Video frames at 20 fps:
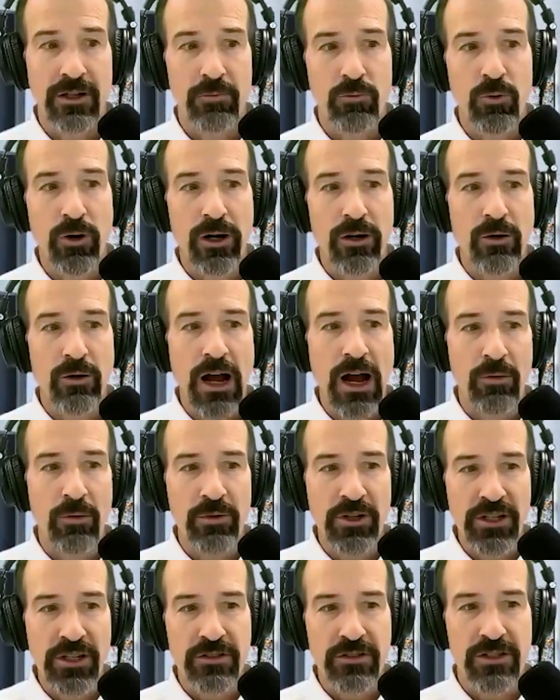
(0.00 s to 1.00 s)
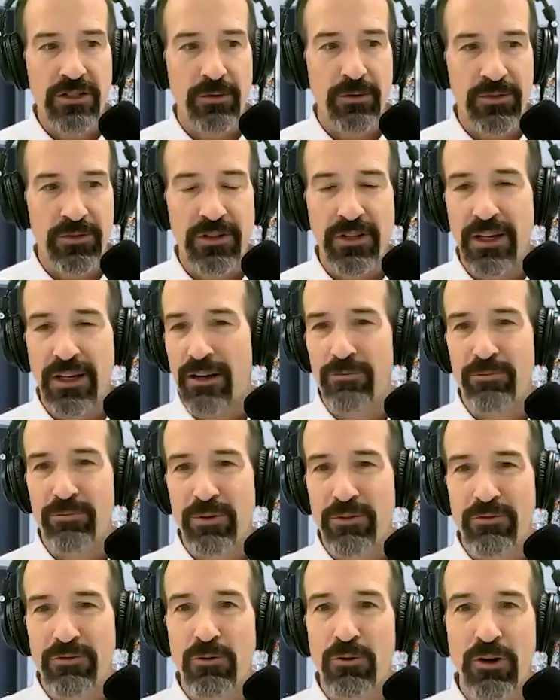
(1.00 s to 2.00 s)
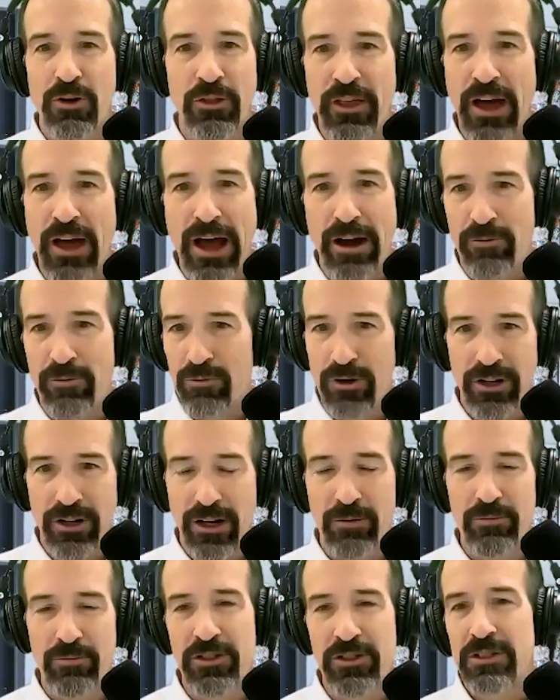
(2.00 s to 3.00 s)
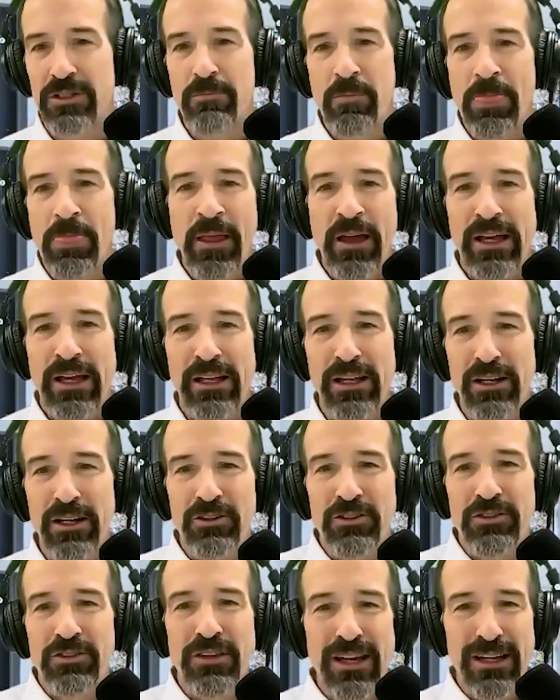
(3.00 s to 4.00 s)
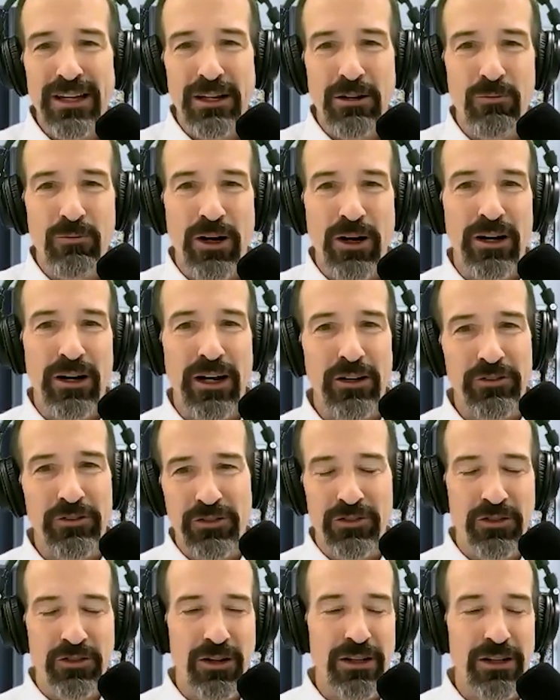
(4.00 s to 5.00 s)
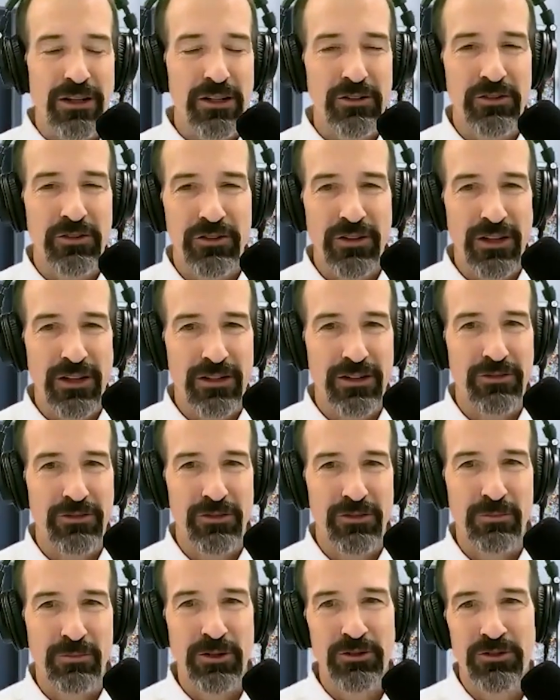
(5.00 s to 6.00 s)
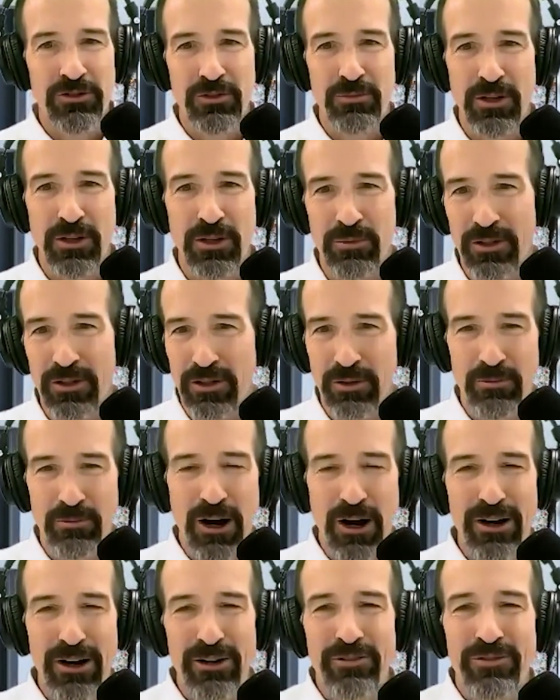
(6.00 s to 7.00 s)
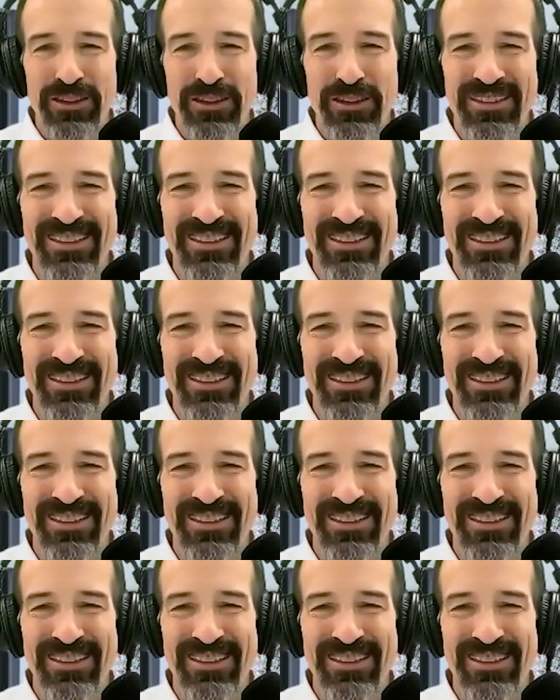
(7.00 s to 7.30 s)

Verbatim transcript: Where how many stops they have before that one? I'm just in understanding warehouse is trying to understand distribution maybe a little more. I don't know if this yeah.